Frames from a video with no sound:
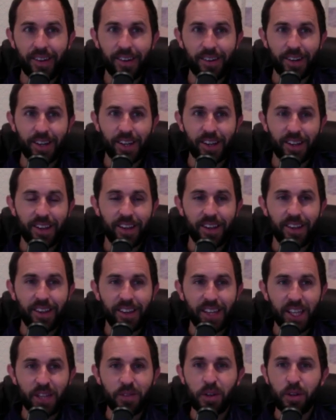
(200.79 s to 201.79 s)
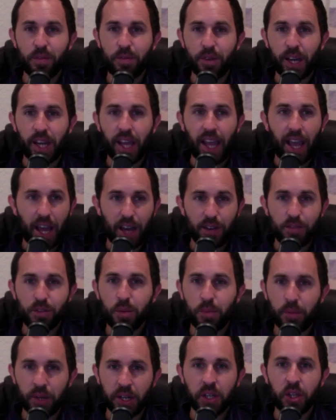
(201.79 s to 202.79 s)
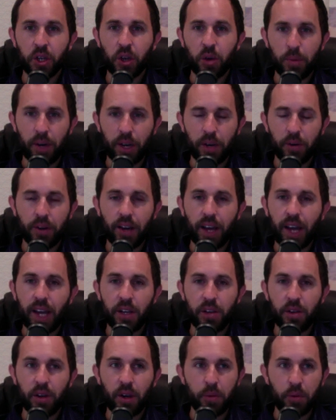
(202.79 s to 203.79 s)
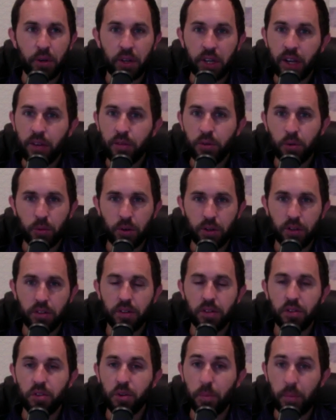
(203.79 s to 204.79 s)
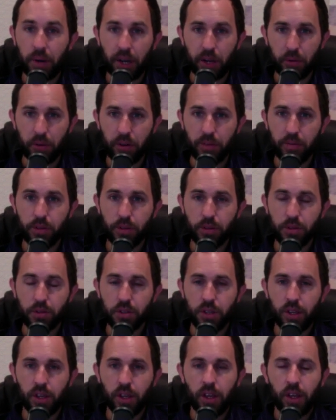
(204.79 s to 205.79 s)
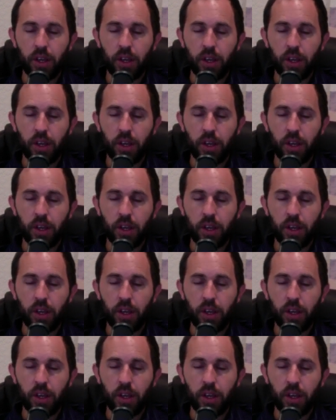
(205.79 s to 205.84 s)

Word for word: right? Even if I have the money to go buy one, I would never want to buy one of those.